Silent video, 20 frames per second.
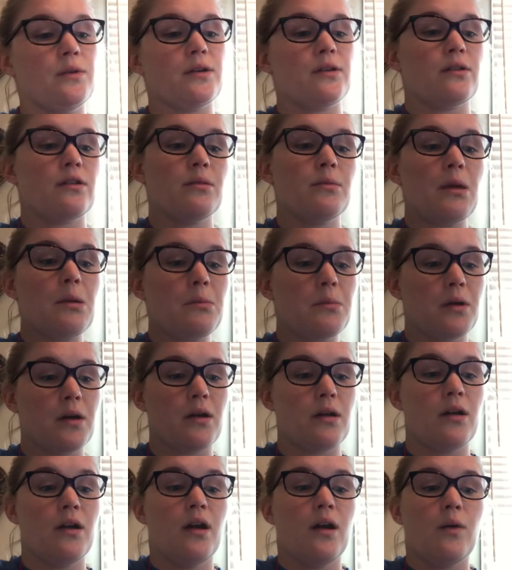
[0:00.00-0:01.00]
to remember.
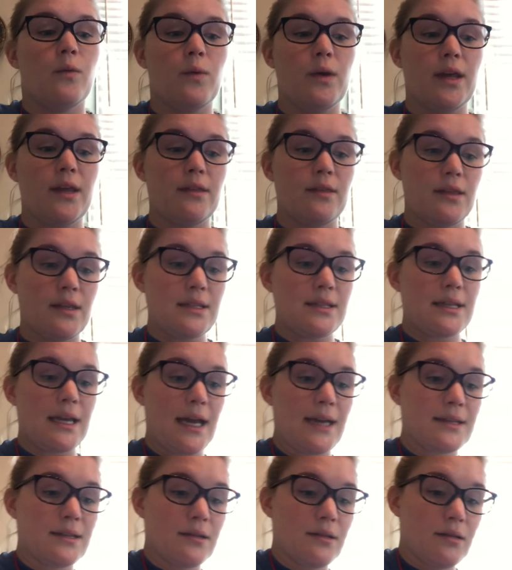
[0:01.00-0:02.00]
This
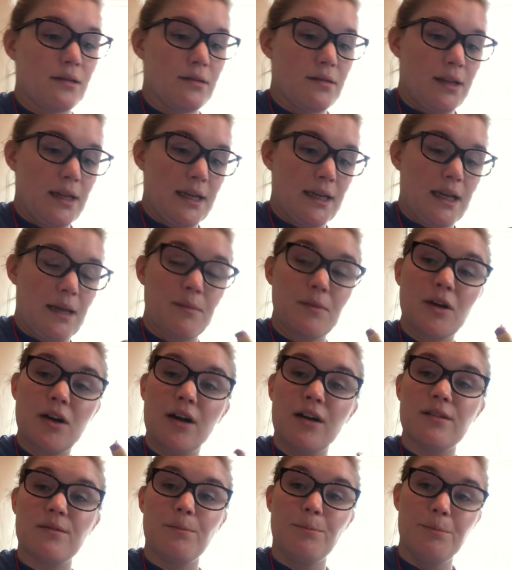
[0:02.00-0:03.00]
has a little nickname
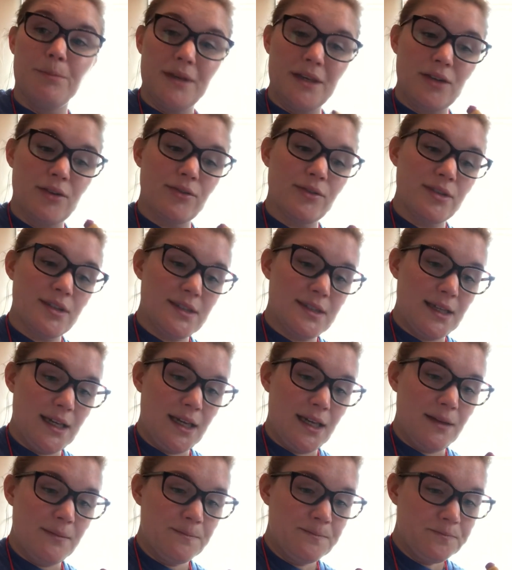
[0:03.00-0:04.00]
called middle
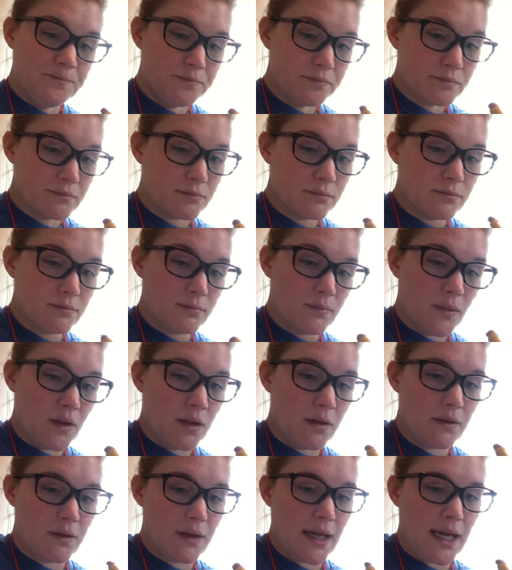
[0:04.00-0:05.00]
C.
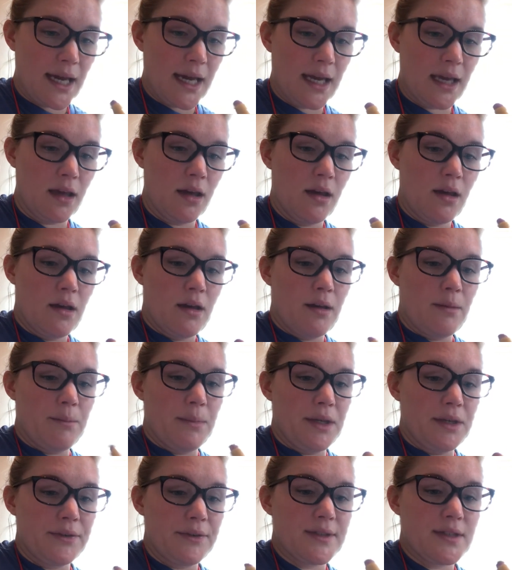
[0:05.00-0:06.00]
Okay,
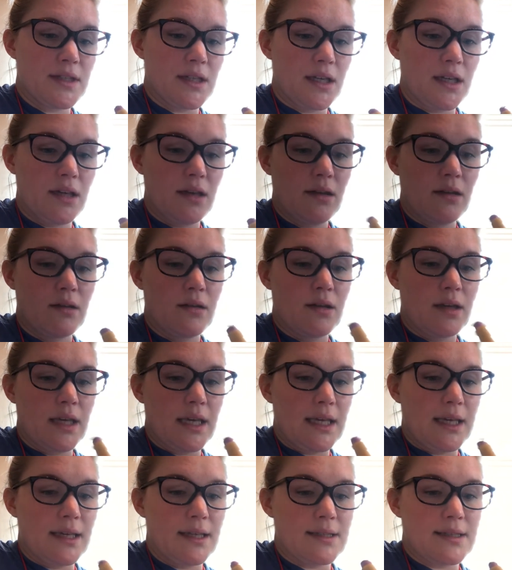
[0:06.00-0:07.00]
middle C
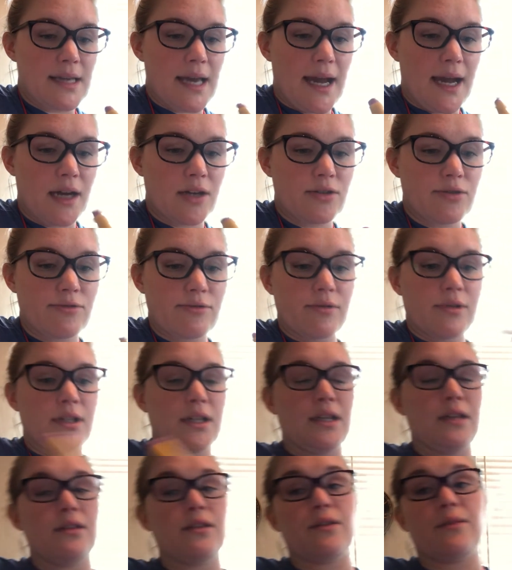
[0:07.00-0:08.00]
is
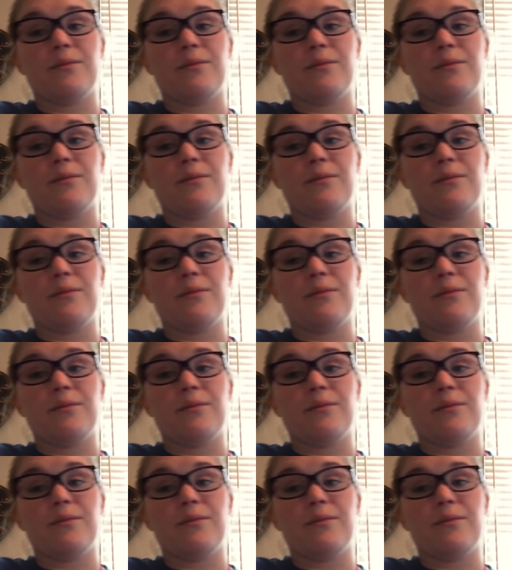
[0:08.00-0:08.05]
actually the